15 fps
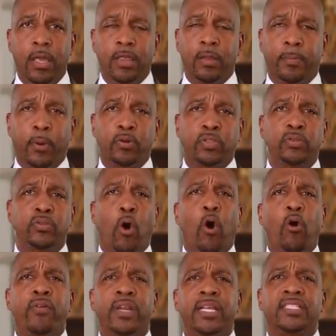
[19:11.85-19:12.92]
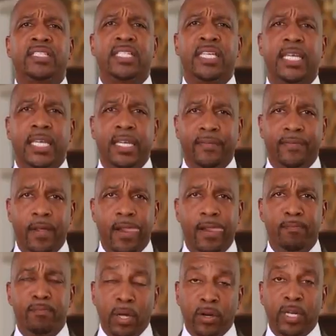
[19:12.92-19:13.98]
And the person's already achieved
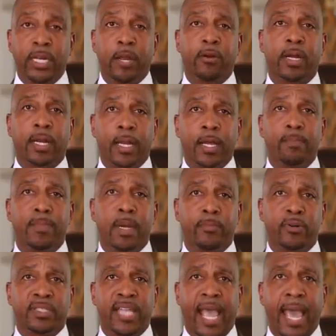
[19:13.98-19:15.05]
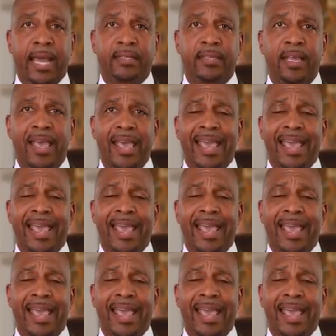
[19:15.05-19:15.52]
millionaire club member status.